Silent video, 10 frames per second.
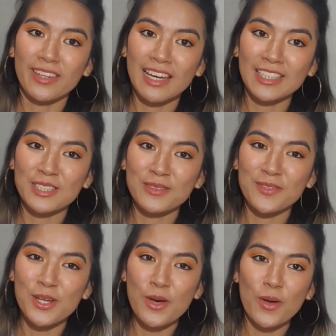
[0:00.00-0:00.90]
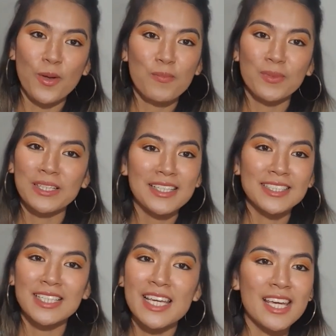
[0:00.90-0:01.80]
like this video, please
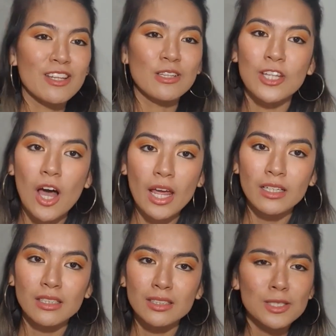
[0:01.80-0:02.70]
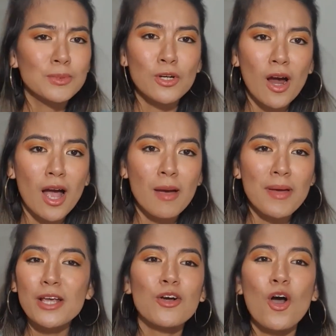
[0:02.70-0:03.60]
hit like, subscribe,
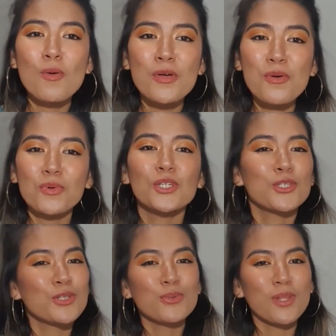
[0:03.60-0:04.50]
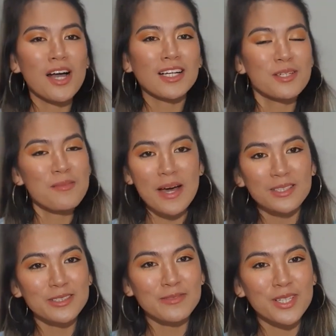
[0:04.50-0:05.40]
and comment what you liked about this
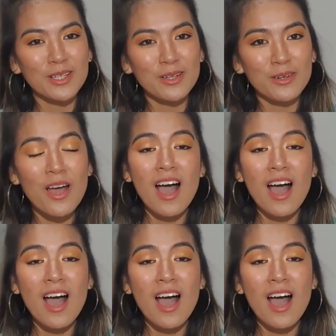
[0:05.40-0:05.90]
video.